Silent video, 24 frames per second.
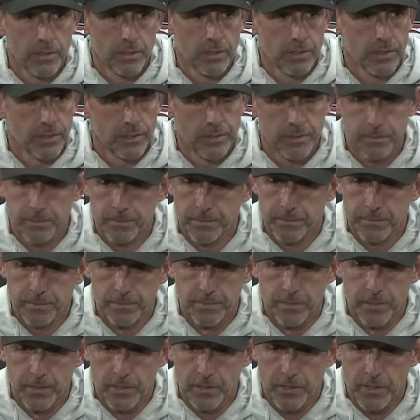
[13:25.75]
Um,
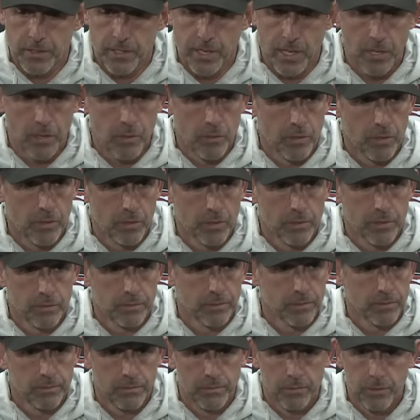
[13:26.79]
it's just how you want to
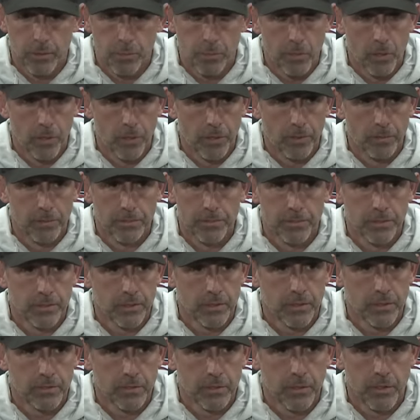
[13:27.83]
deploy them. I
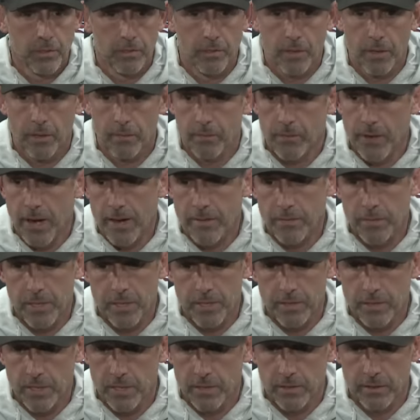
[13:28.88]
mean, you have uh, five
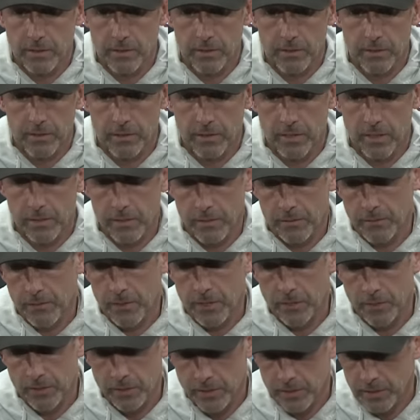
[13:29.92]
bigs on the on the
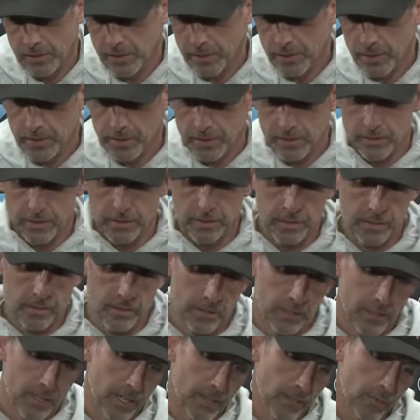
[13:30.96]
field, then
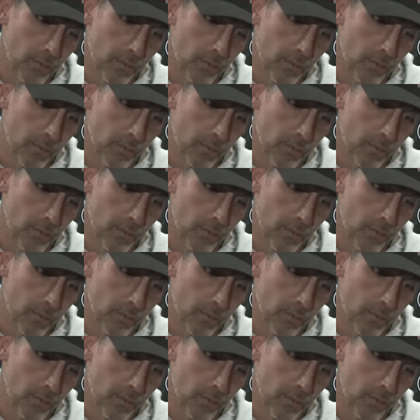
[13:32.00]
you're going to have